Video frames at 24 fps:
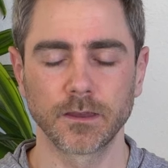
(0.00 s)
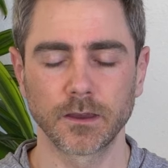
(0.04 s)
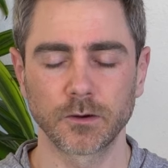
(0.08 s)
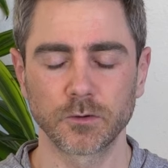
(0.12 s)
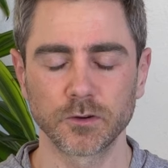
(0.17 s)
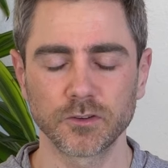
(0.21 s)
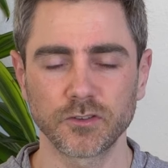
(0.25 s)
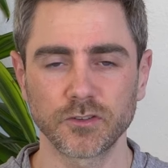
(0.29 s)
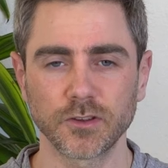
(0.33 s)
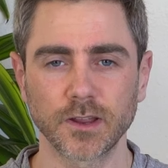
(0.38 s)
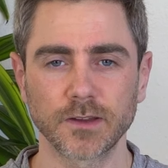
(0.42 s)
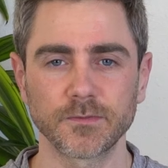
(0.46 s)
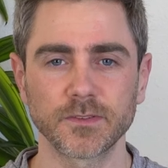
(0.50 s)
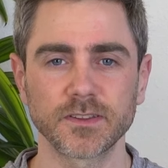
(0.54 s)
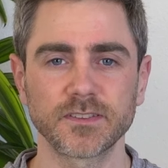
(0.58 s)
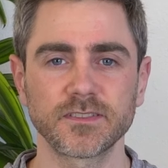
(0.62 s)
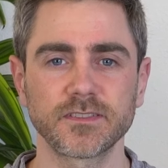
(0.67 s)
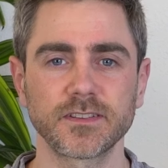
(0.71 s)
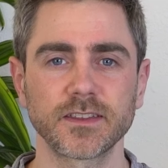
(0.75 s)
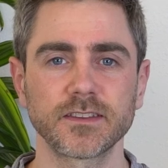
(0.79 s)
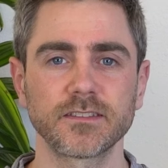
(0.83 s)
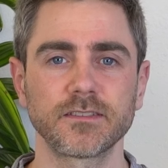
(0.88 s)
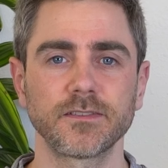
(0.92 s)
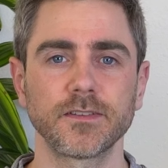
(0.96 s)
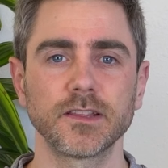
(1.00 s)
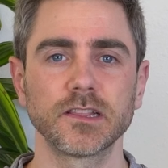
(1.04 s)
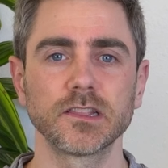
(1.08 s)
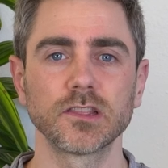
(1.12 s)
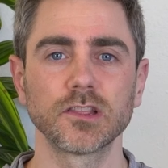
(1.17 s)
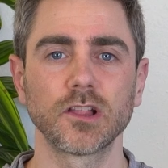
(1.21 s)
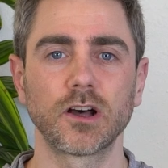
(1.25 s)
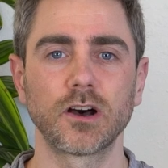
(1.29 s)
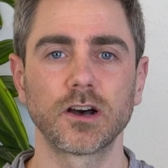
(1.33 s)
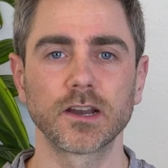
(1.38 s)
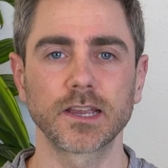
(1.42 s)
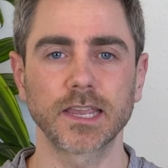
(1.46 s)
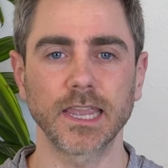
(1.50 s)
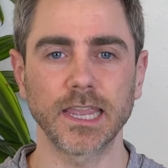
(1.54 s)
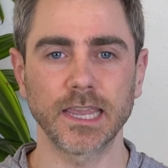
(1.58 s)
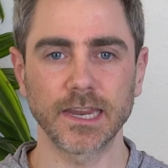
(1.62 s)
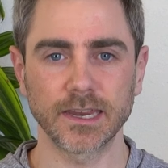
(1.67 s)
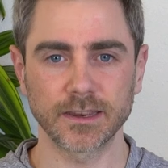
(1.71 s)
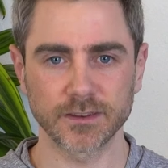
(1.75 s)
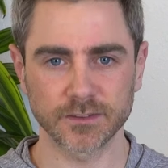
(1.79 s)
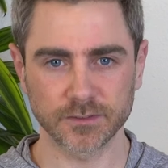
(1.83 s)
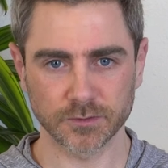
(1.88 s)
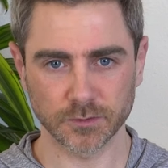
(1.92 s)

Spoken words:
I want you to have a sense of elongating.